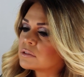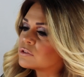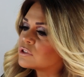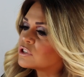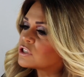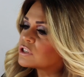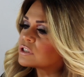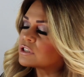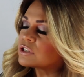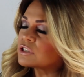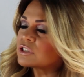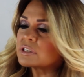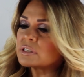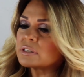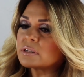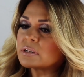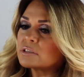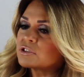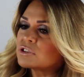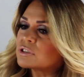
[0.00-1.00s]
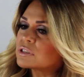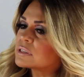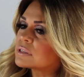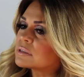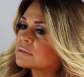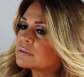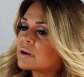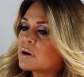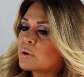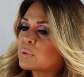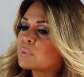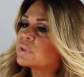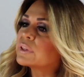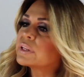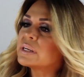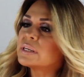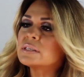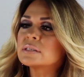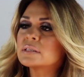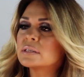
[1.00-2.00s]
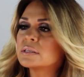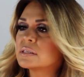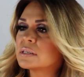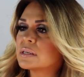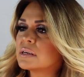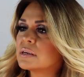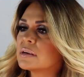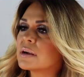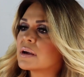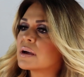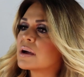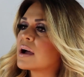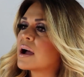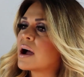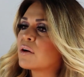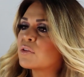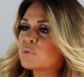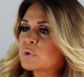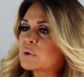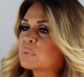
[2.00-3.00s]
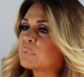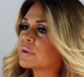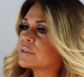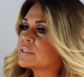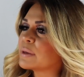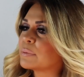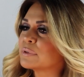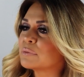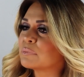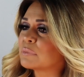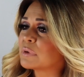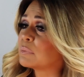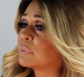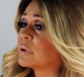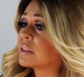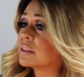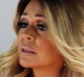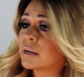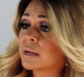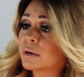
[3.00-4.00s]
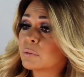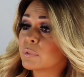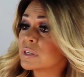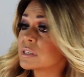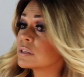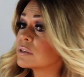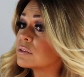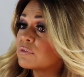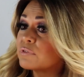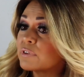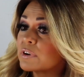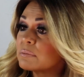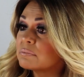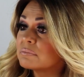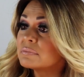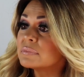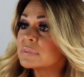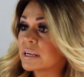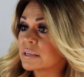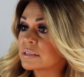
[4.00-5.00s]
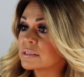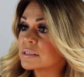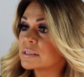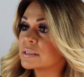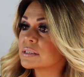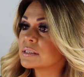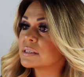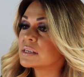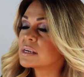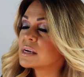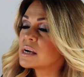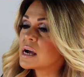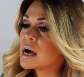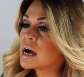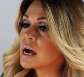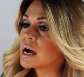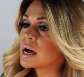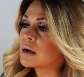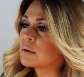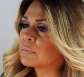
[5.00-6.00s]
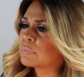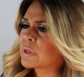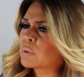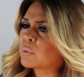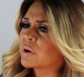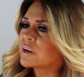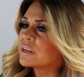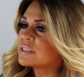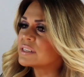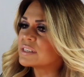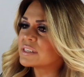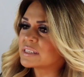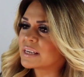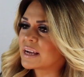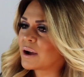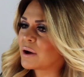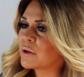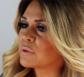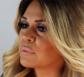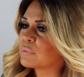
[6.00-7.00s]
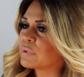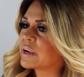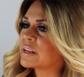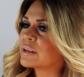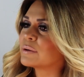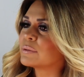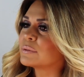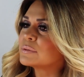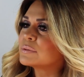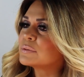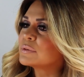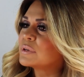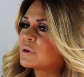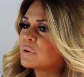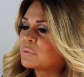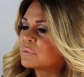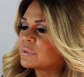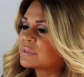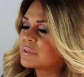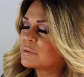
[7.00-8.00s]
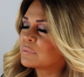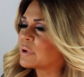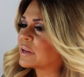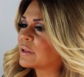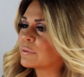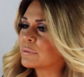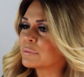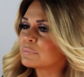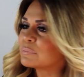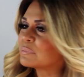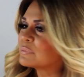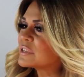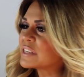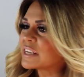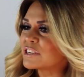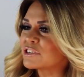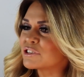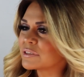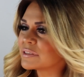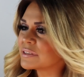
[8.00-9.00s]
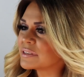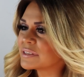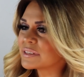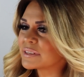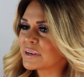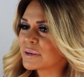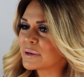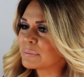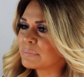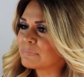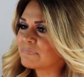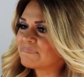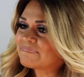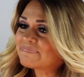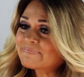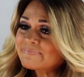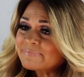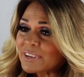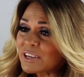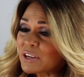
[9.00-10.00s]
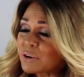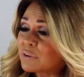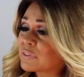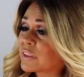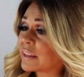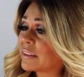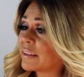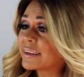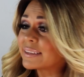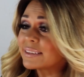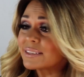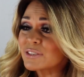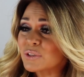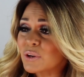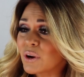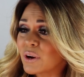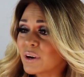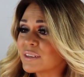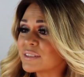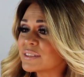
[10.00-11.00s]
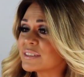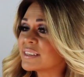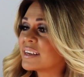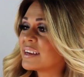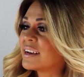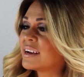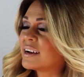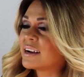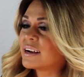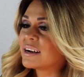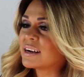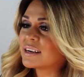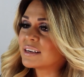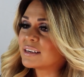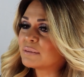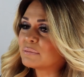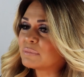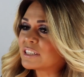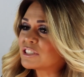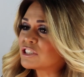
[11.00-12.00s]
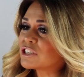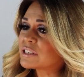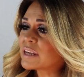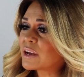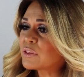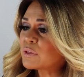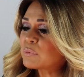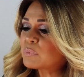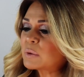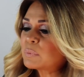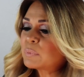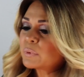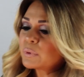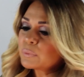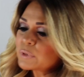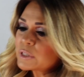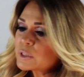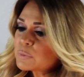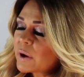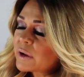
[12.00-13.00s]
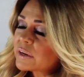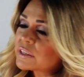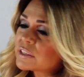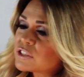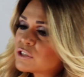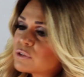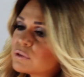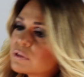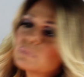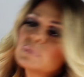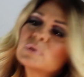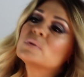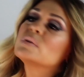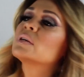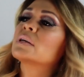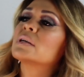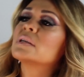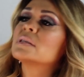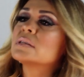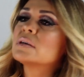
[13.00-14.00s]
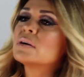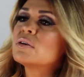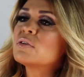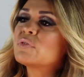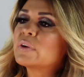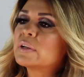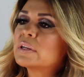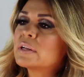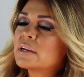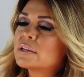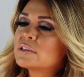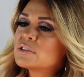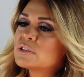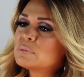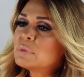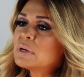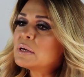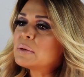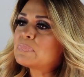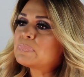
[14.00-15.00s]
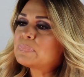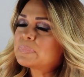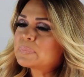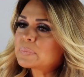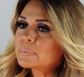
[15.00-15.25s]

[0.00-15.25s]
just a release to see how the people accepted me, being that I wasn't from Texas. They wanted to see how the radio stations, if they liked the songs, and just how the people responded to the music itself and to me.